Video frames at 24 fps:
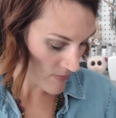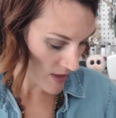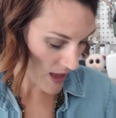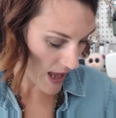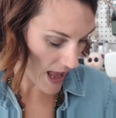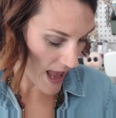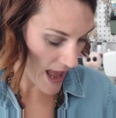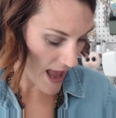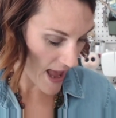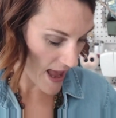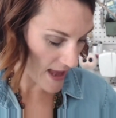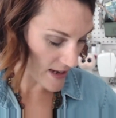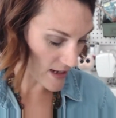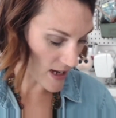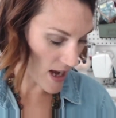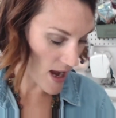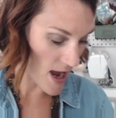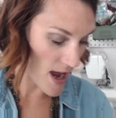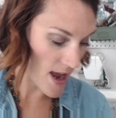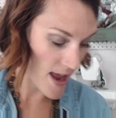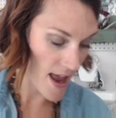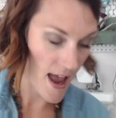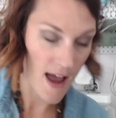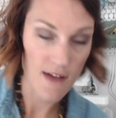And
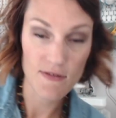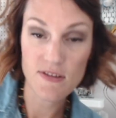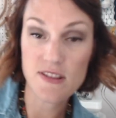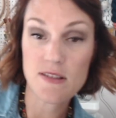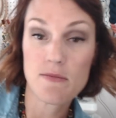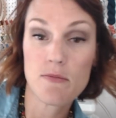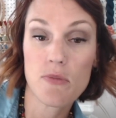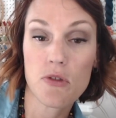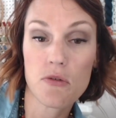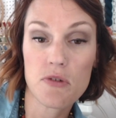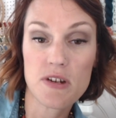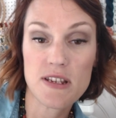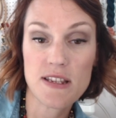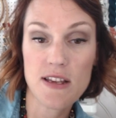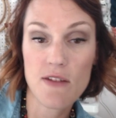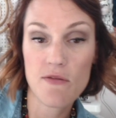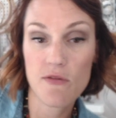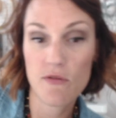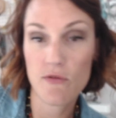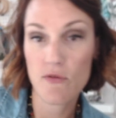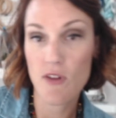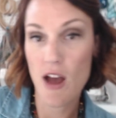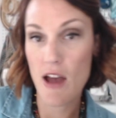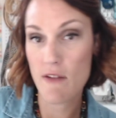I have some
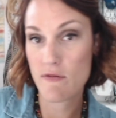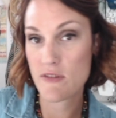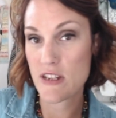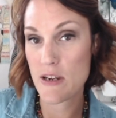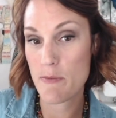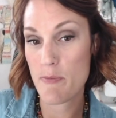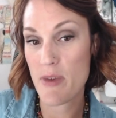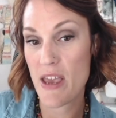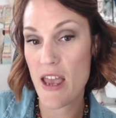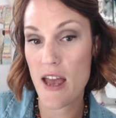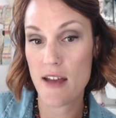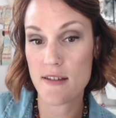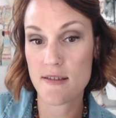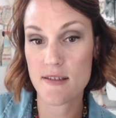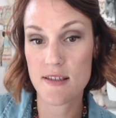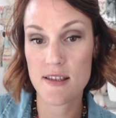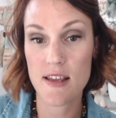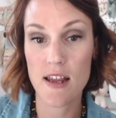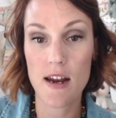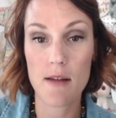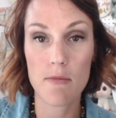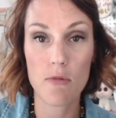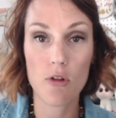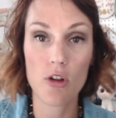375 DPNs
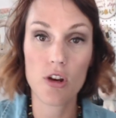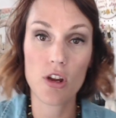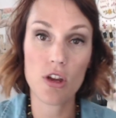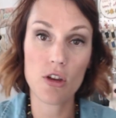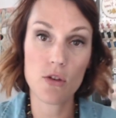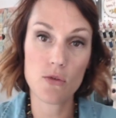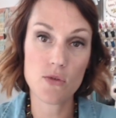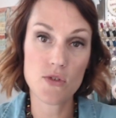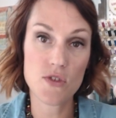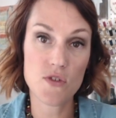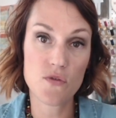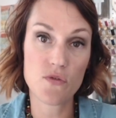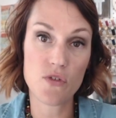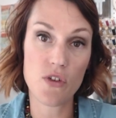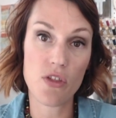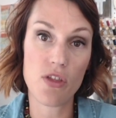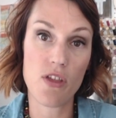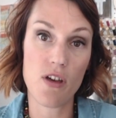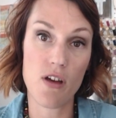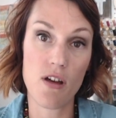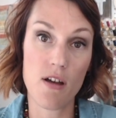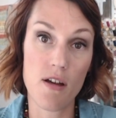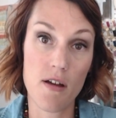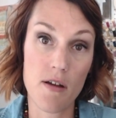that I'm going to use for
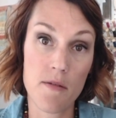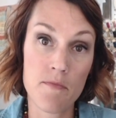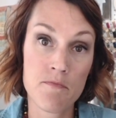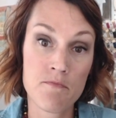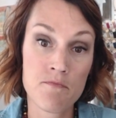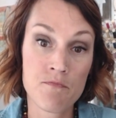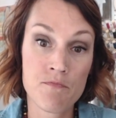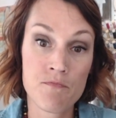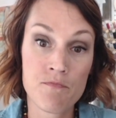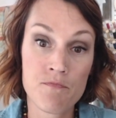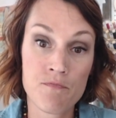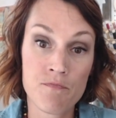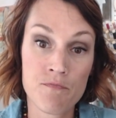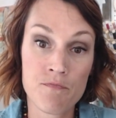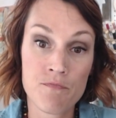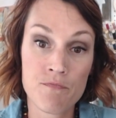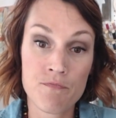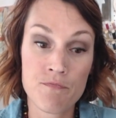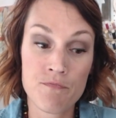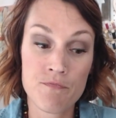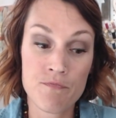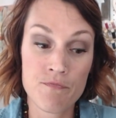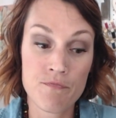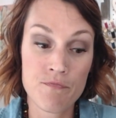the
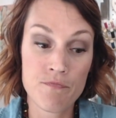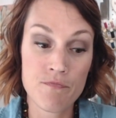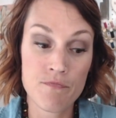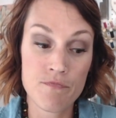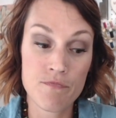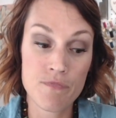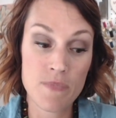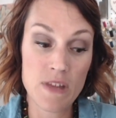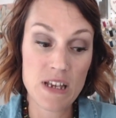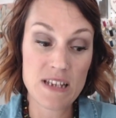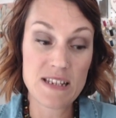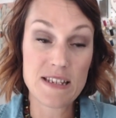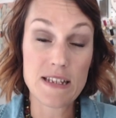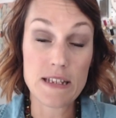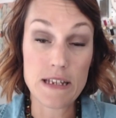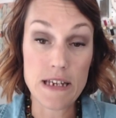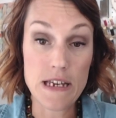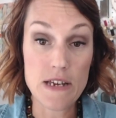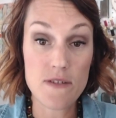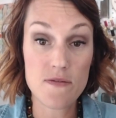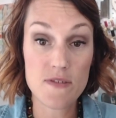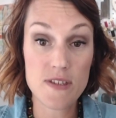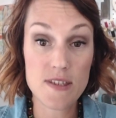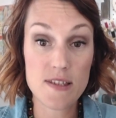
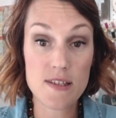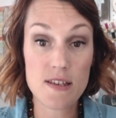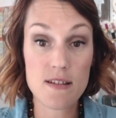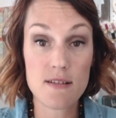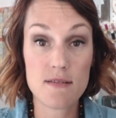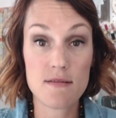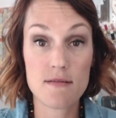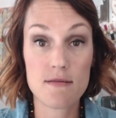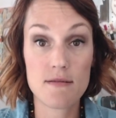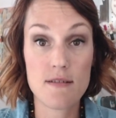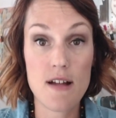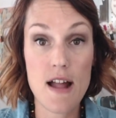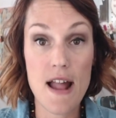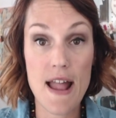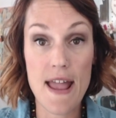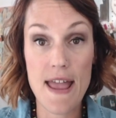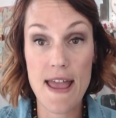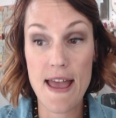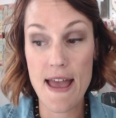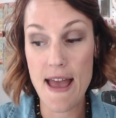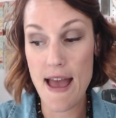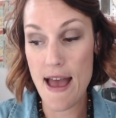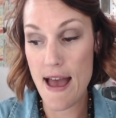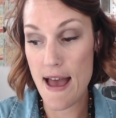sleeves.
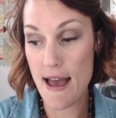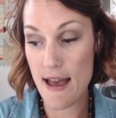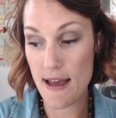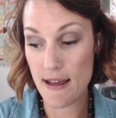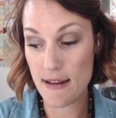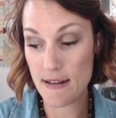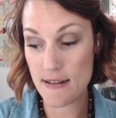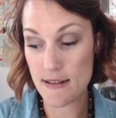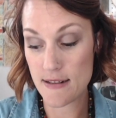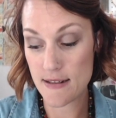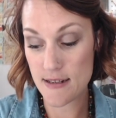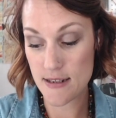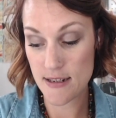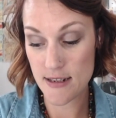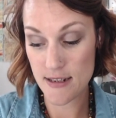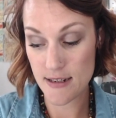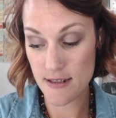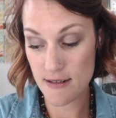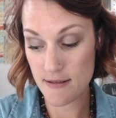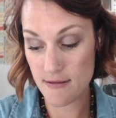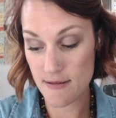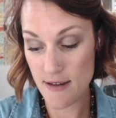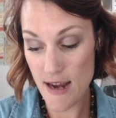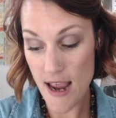And
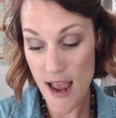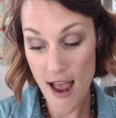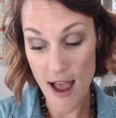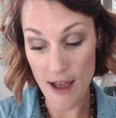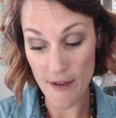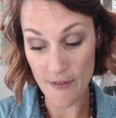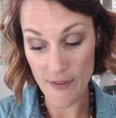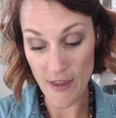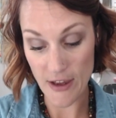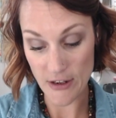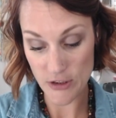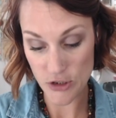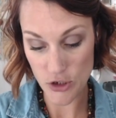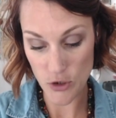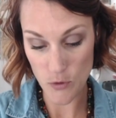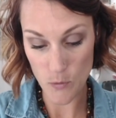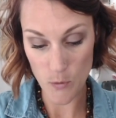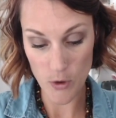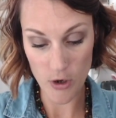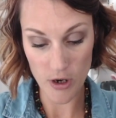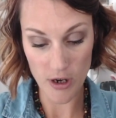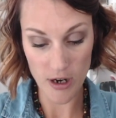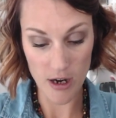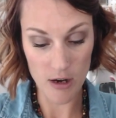yeah, that should
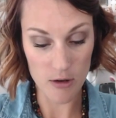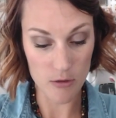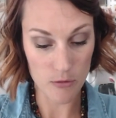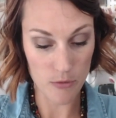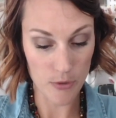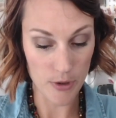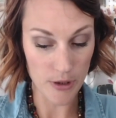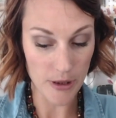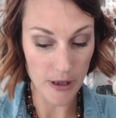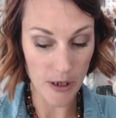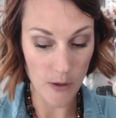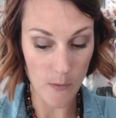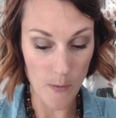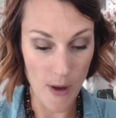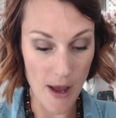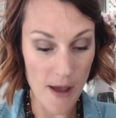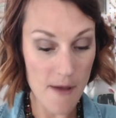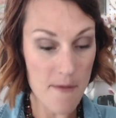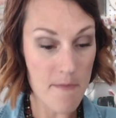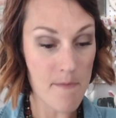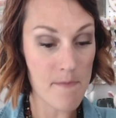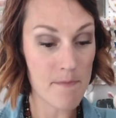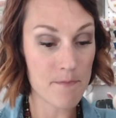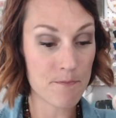work out really
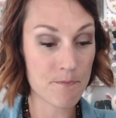well.